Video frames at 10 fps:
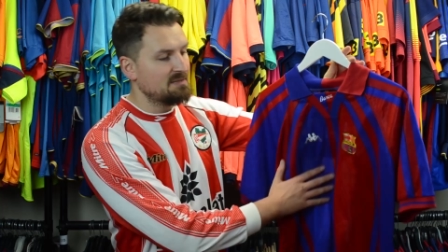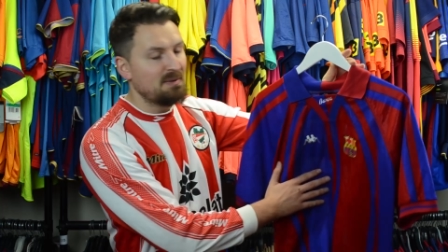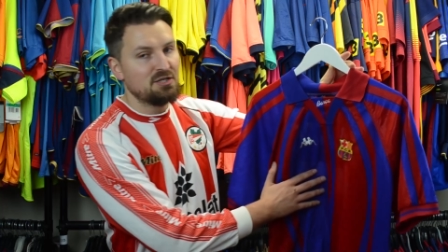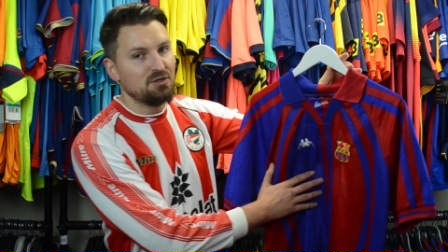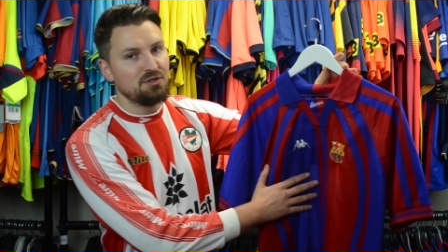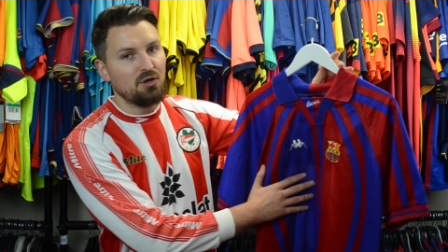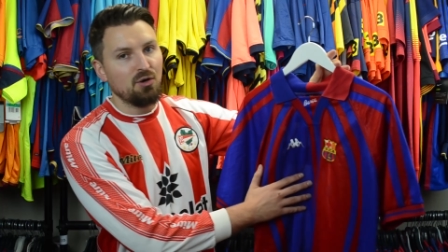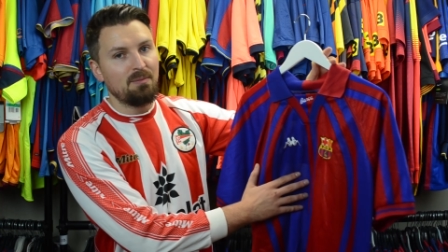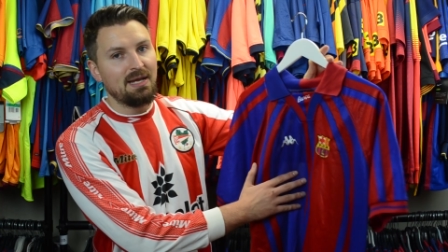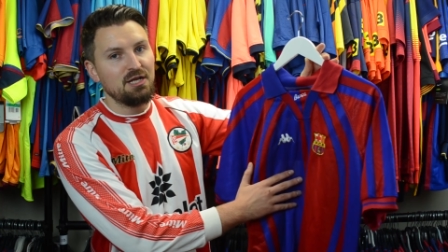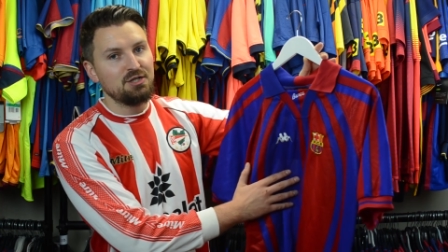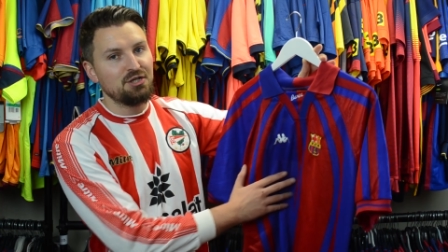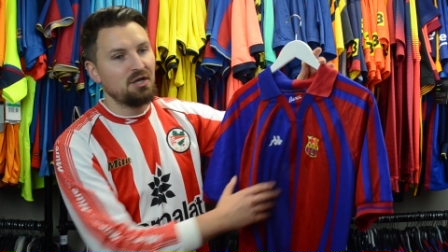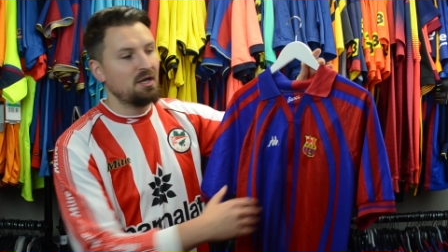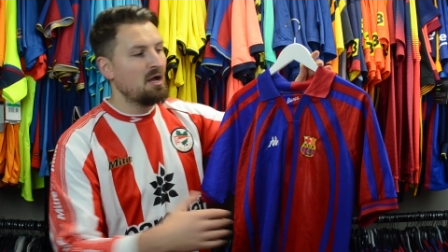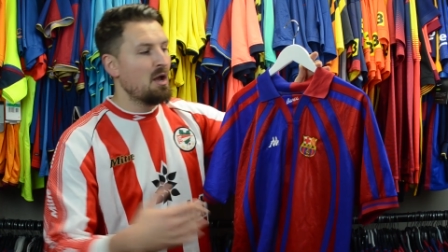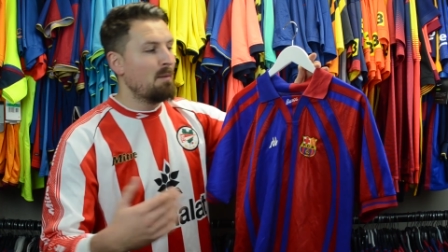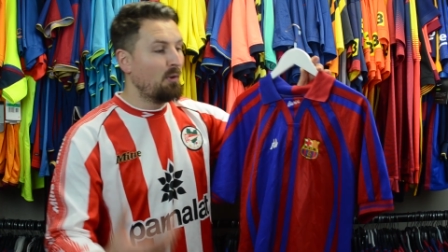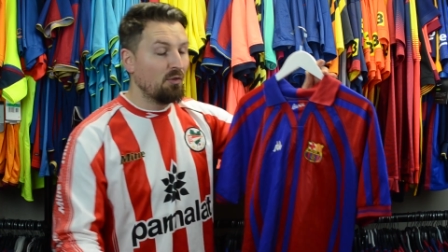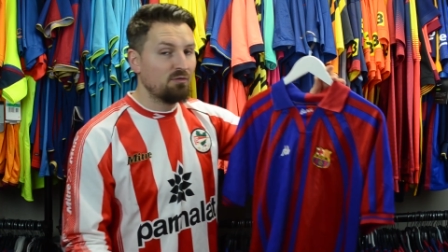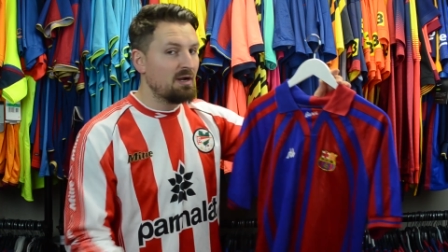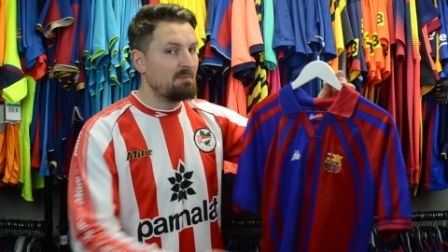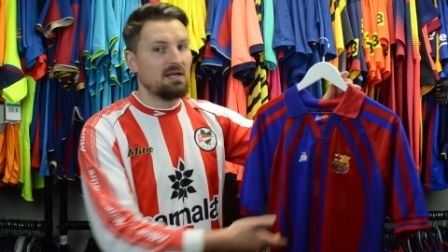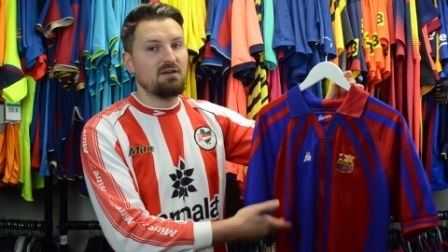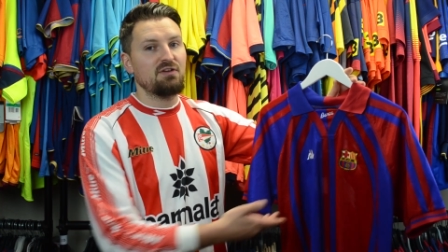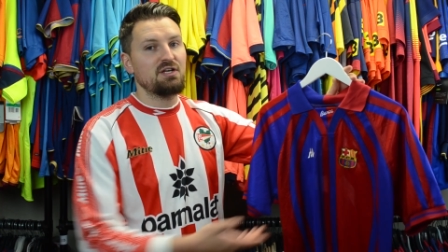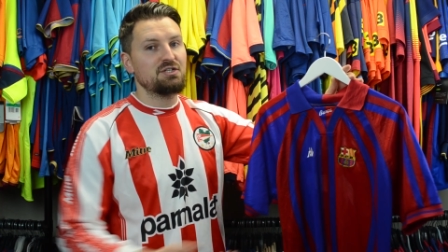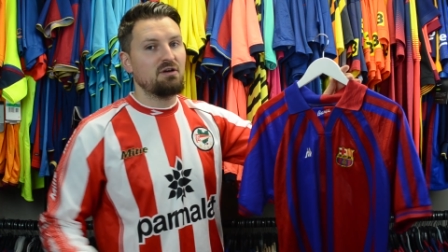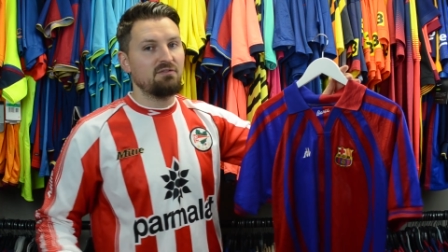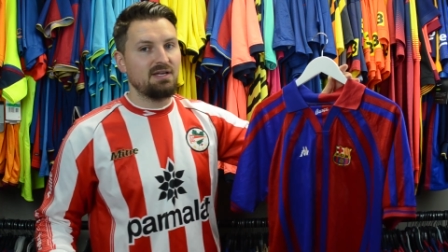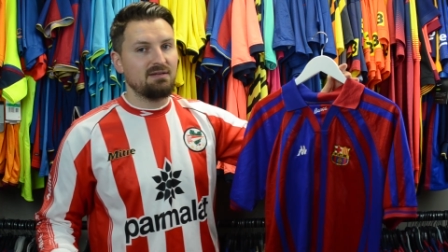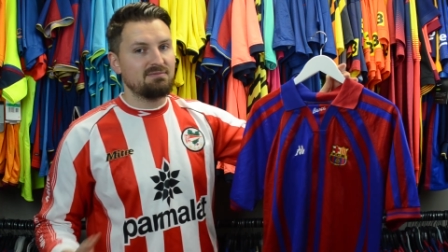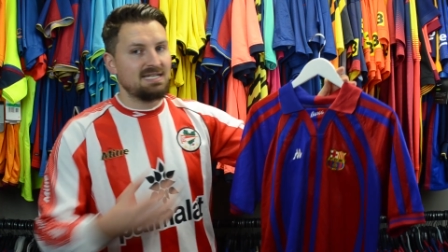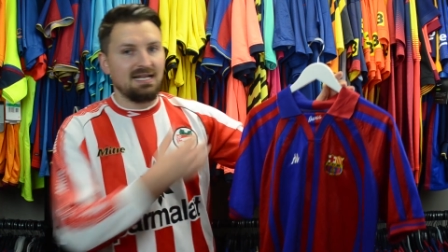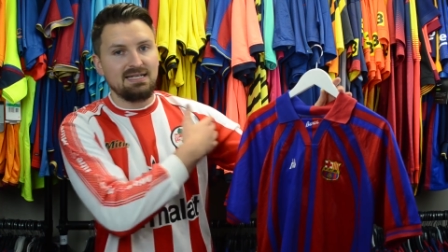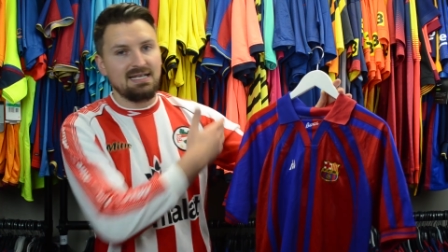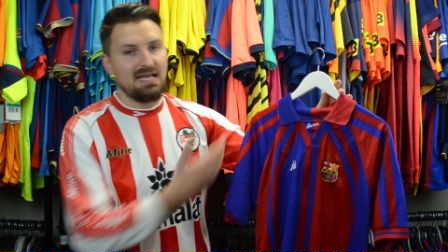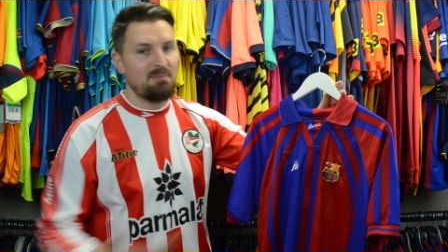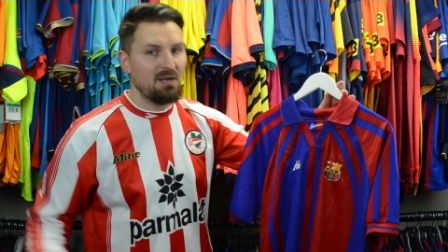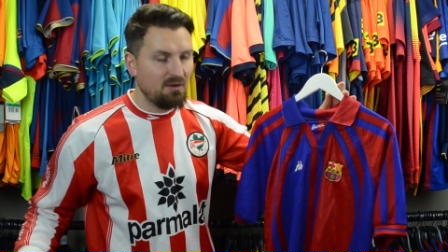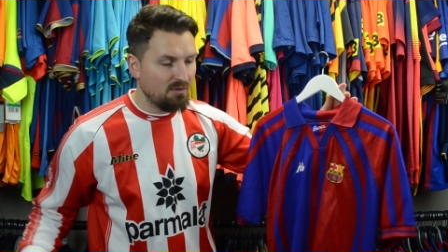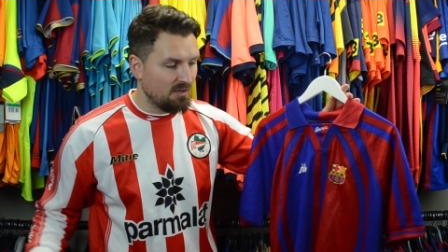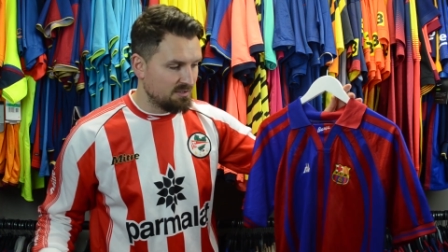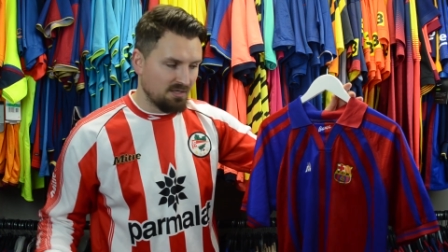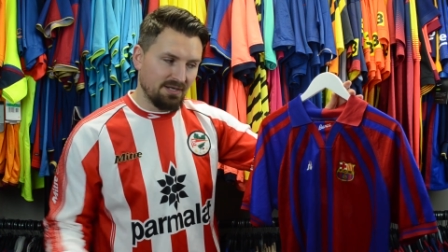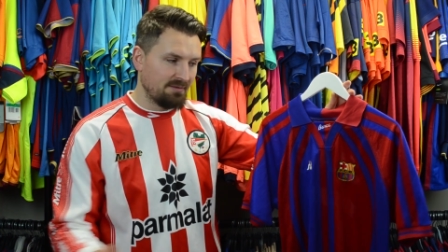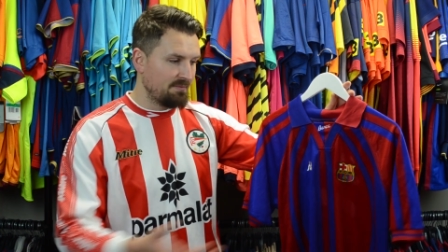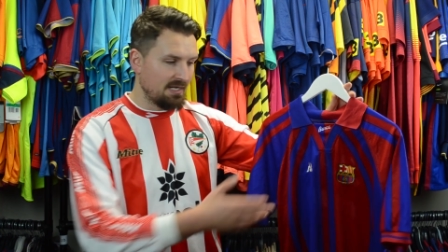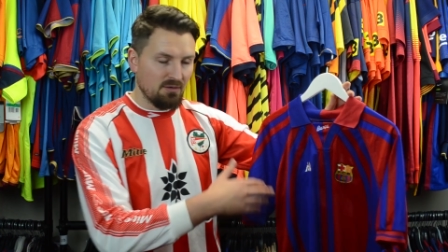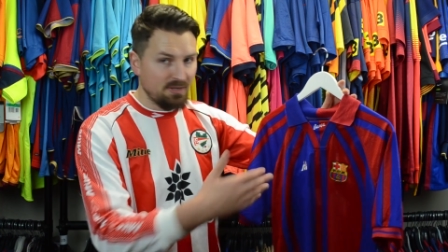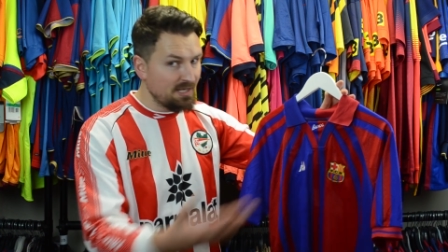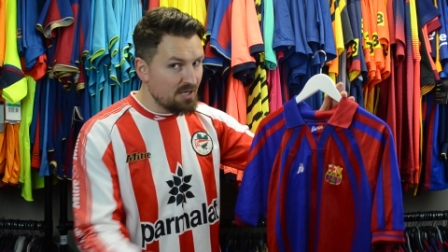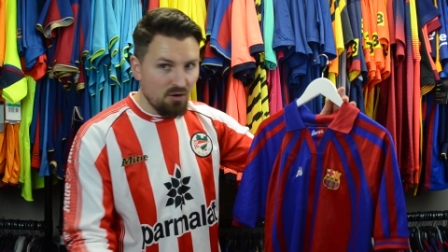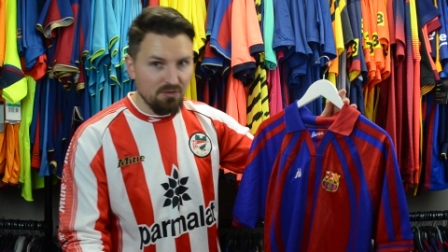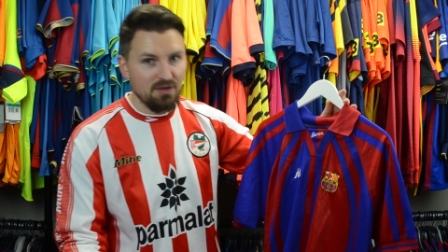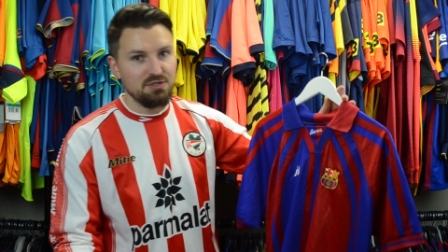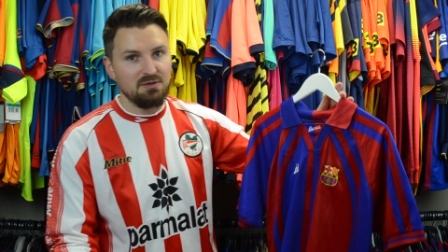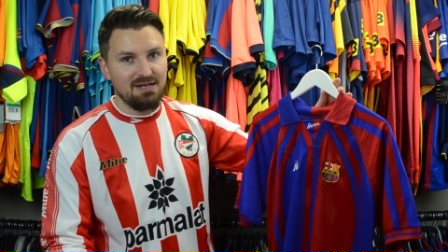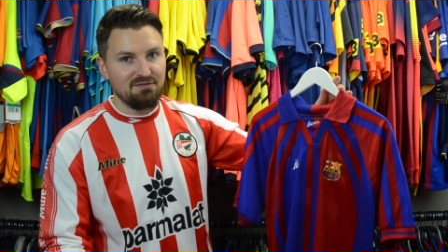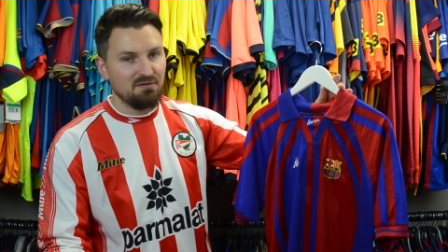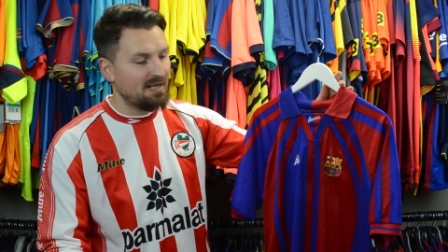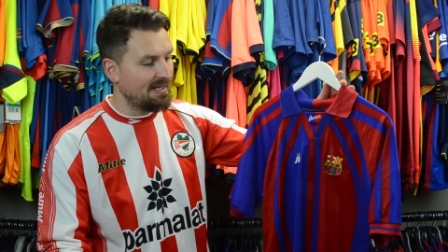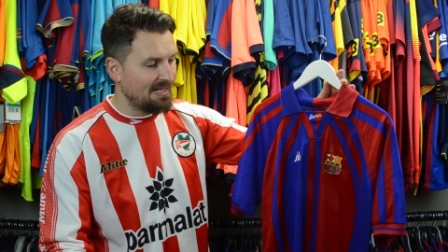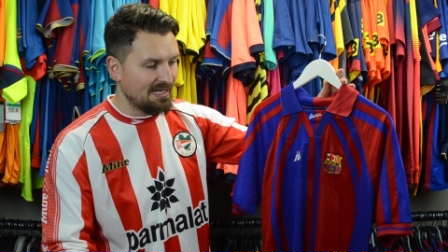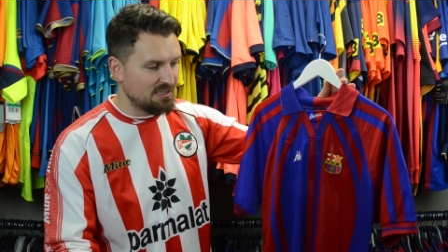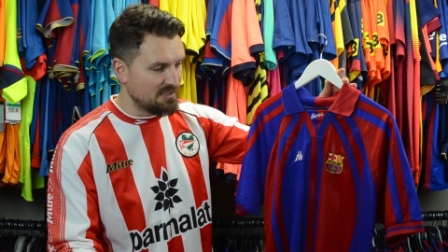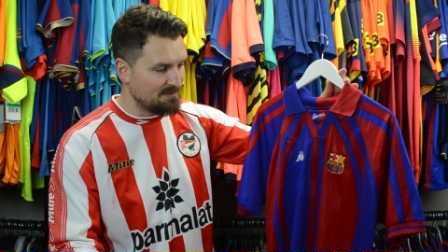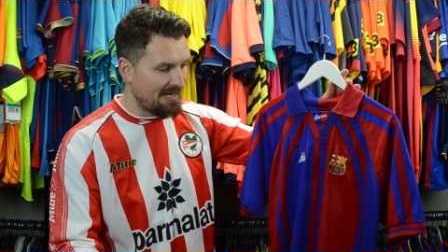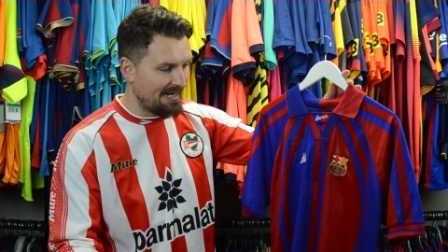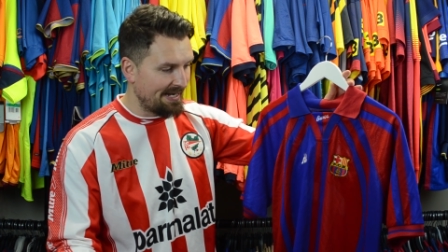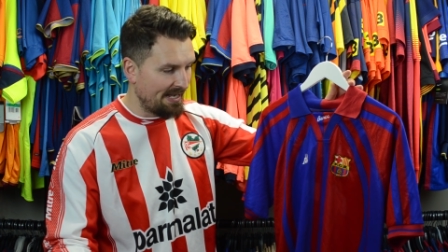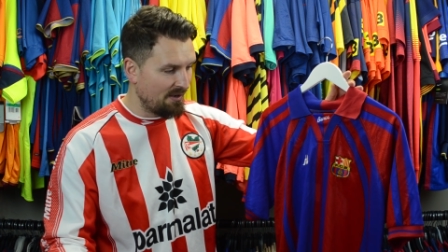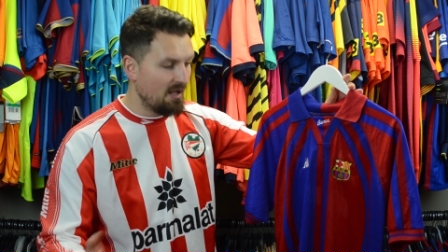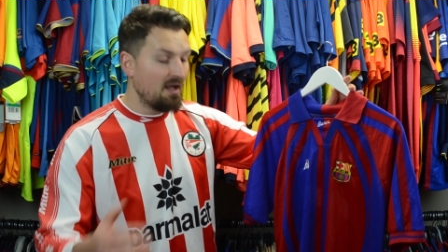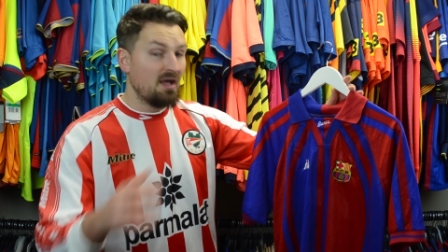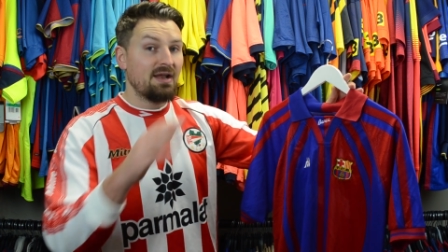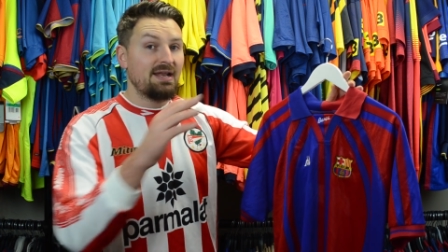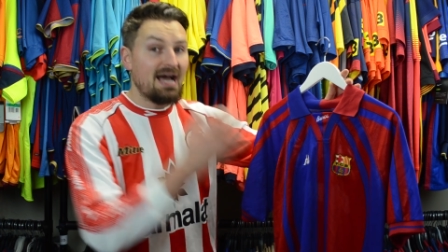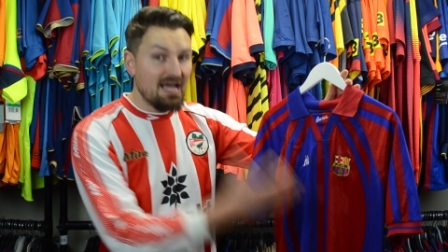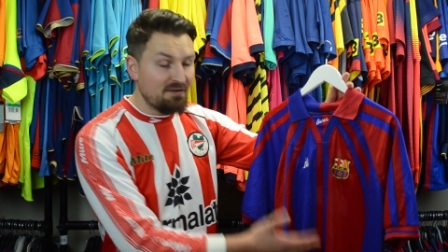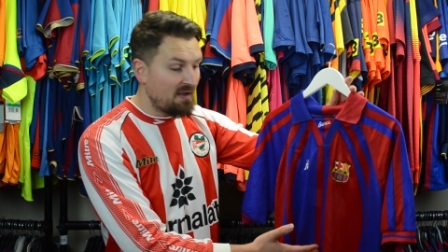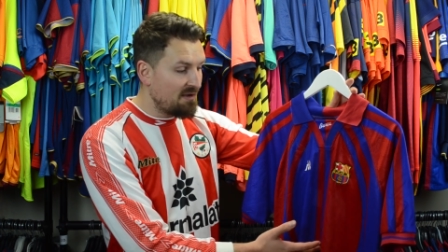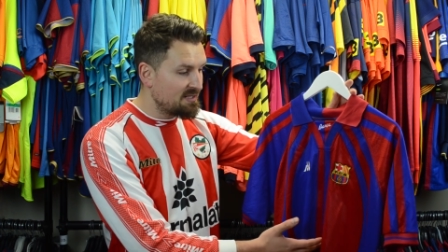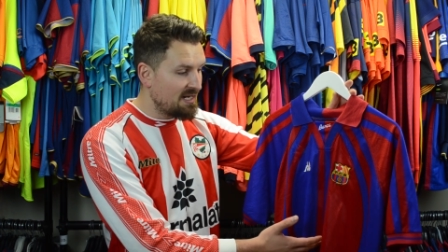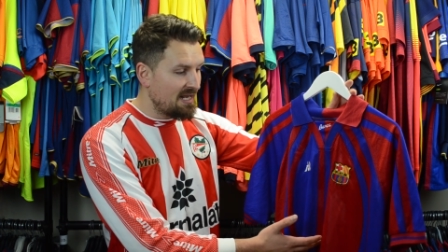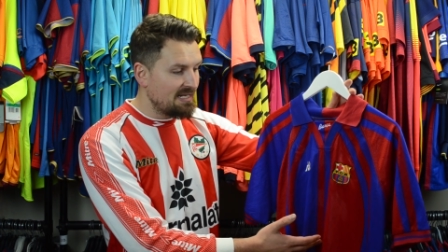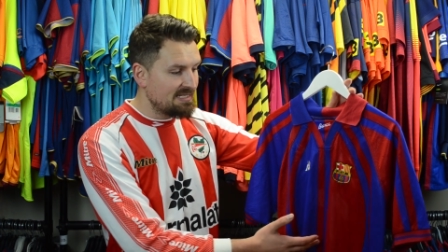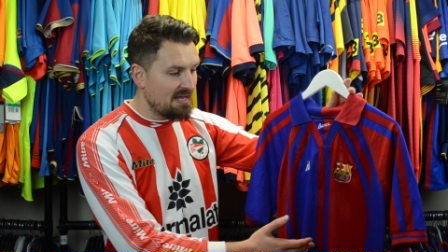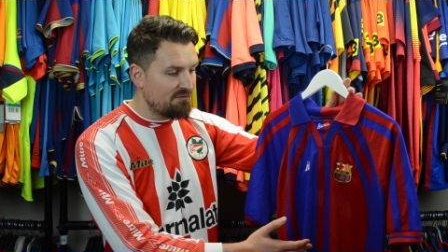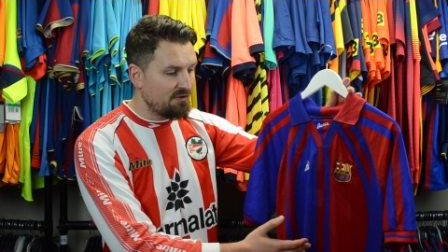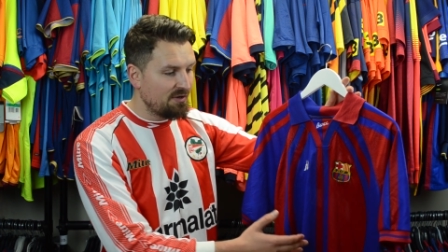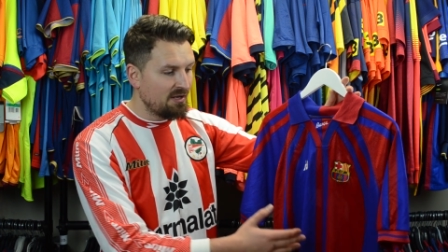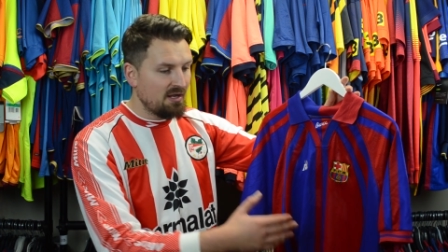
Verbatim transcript: a special European shirt, but the replica version of it still had the Kappa logos on it. You know, we know those UEFA regulations by now. ninety-five to ninety-seven,